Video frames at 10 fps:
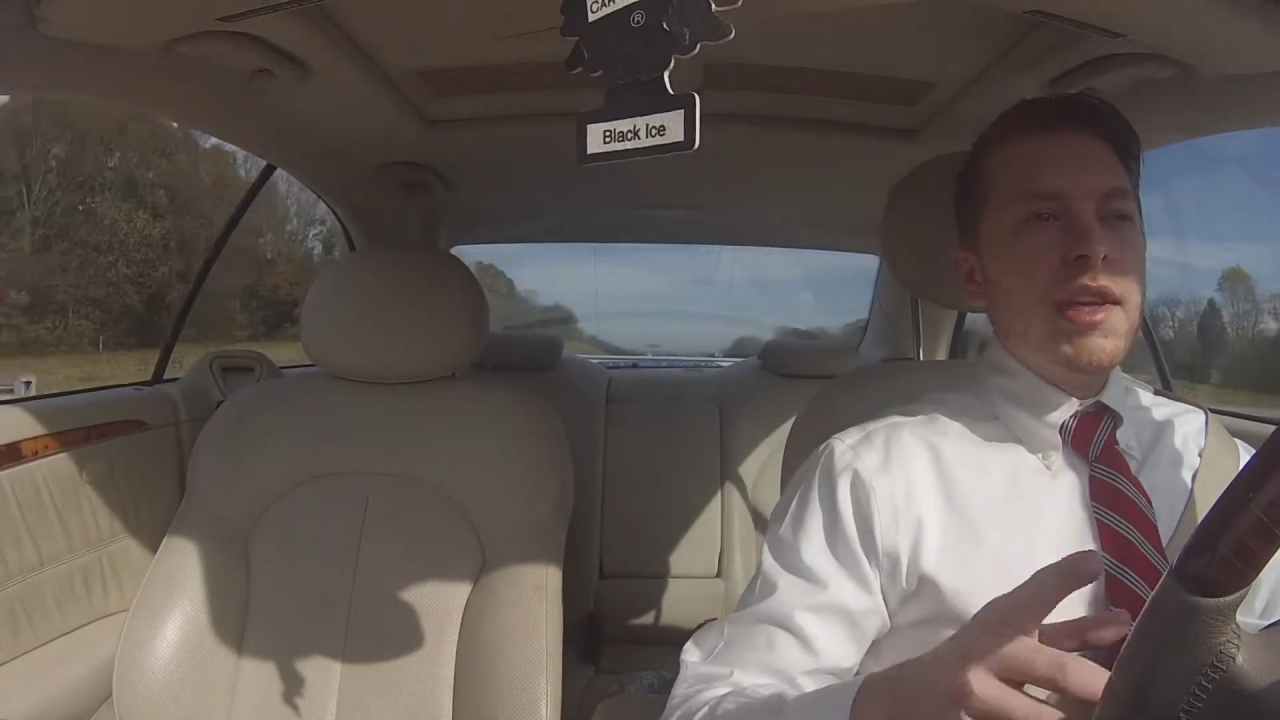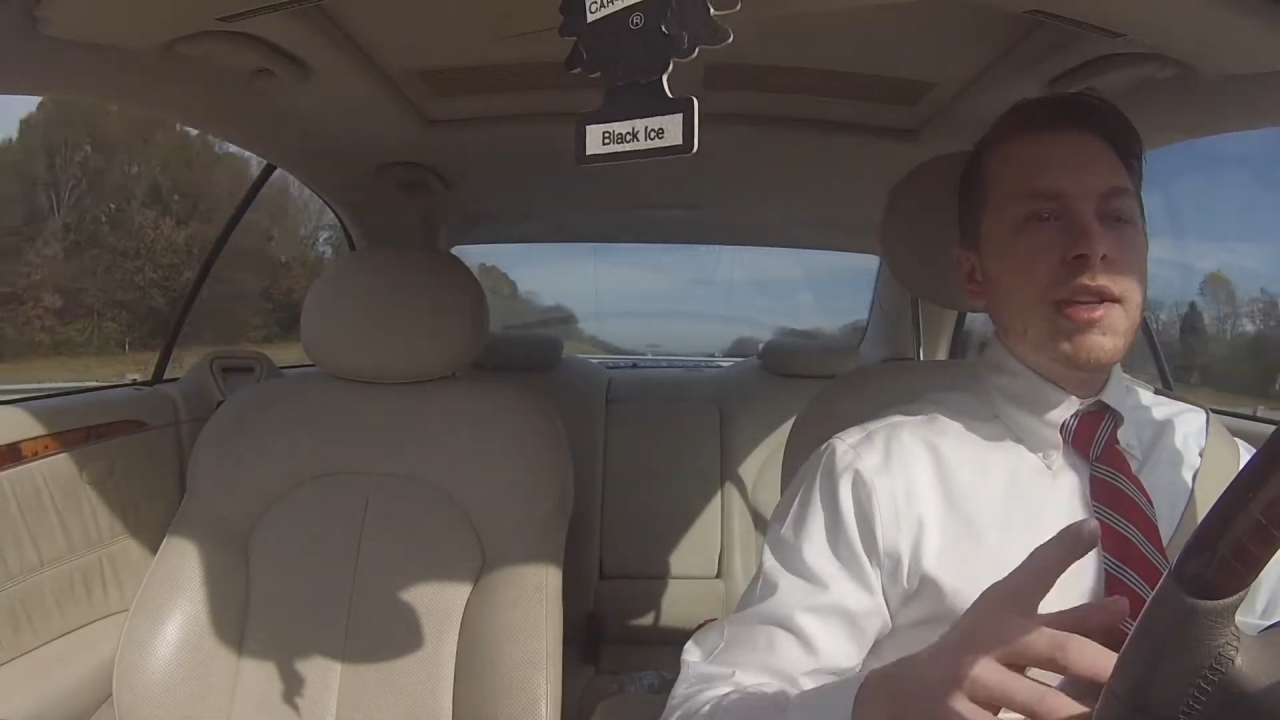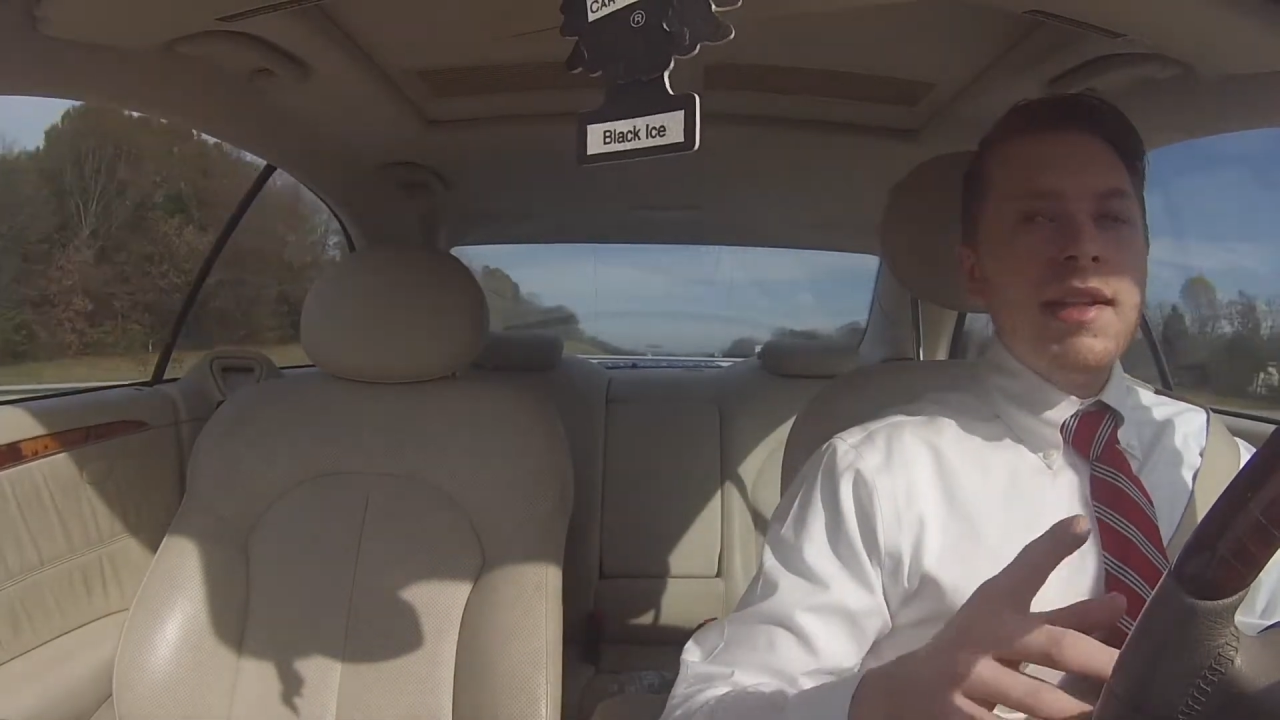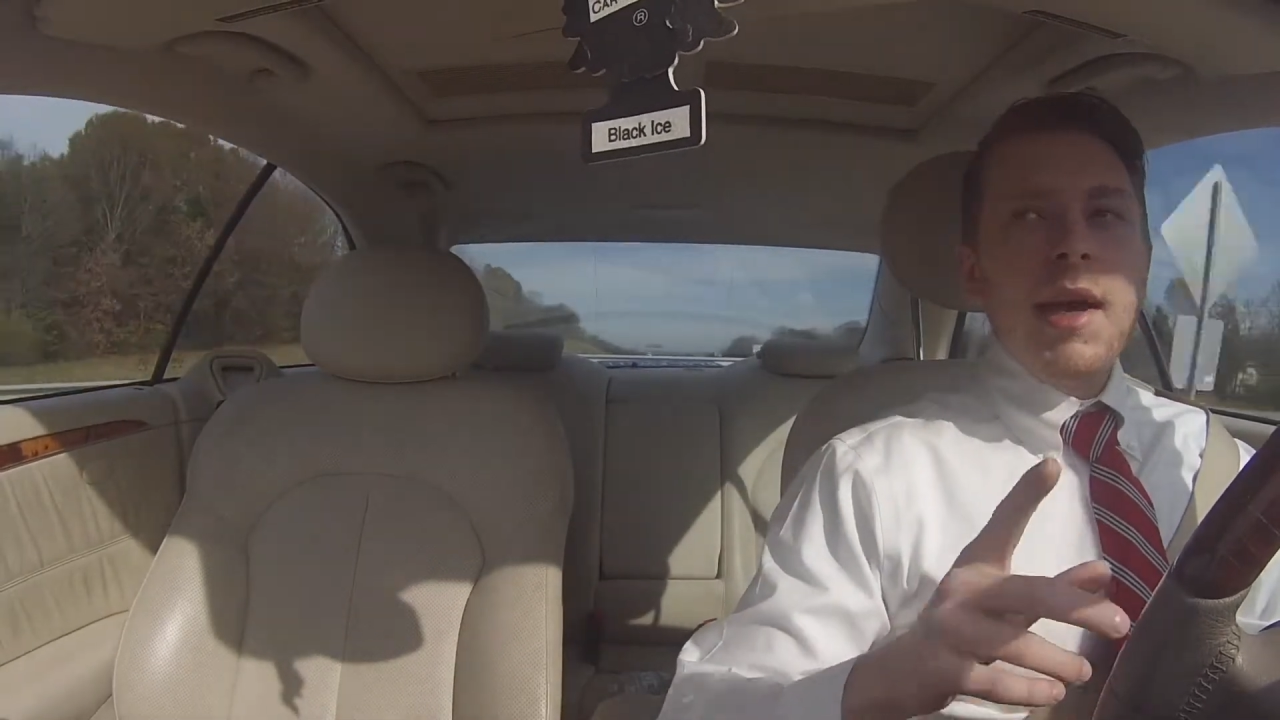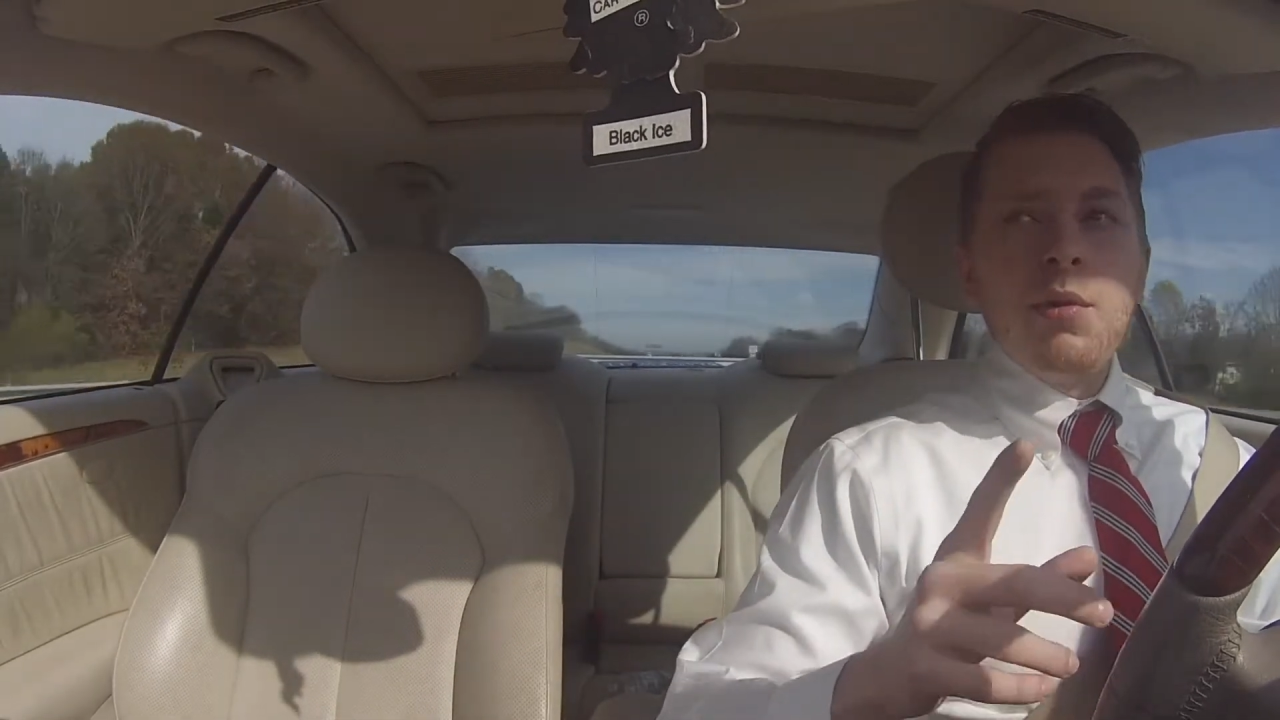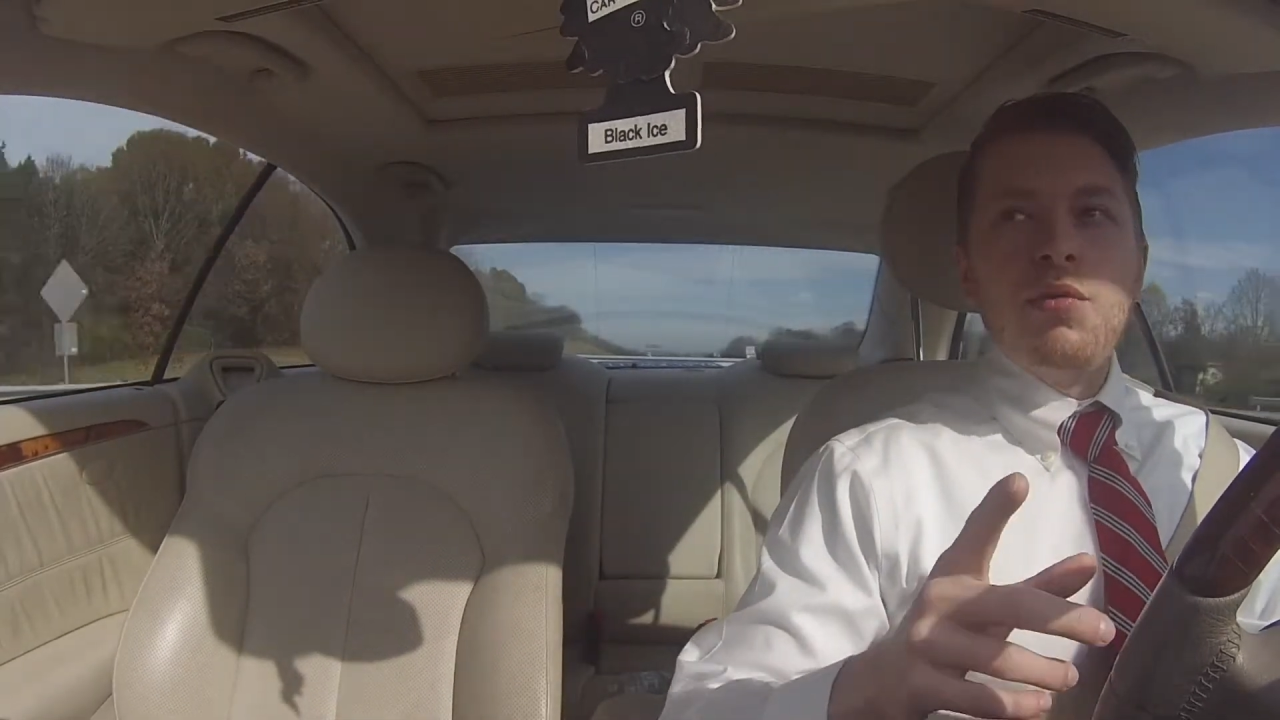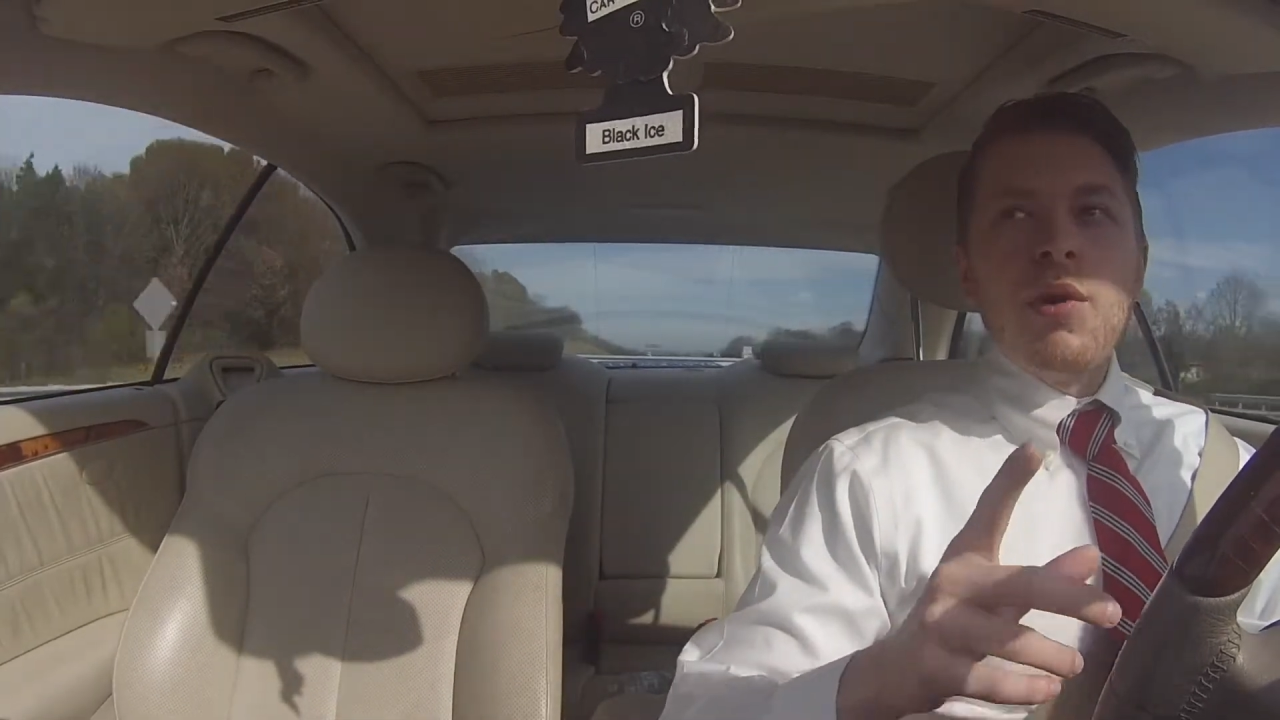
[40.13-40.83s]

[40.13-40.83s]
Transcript: thing that I would